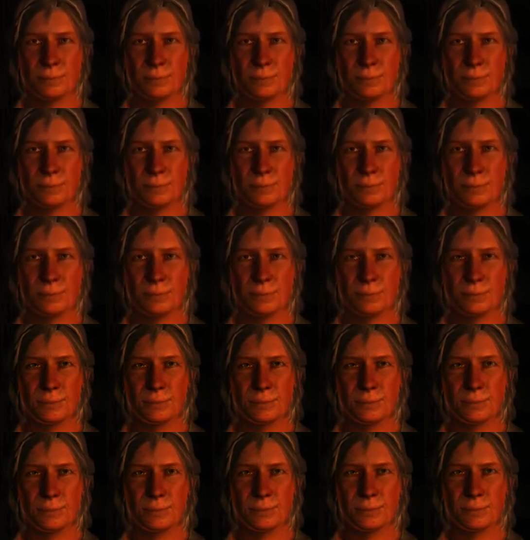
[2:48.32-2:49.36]

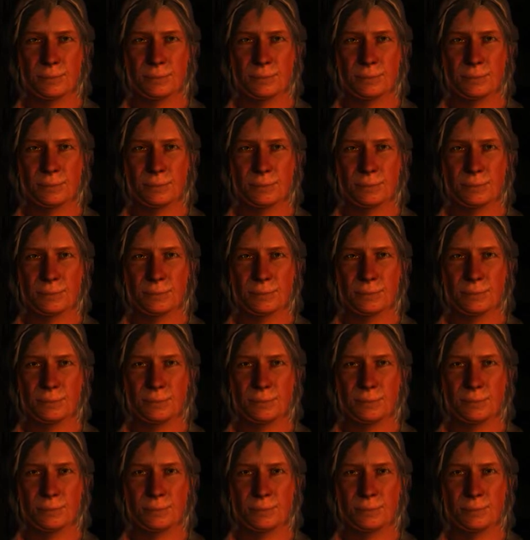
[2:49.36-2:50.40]

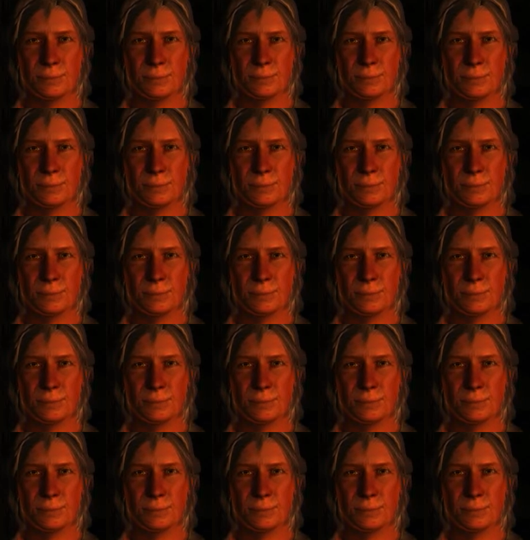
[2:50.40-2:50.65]
(no one is talking)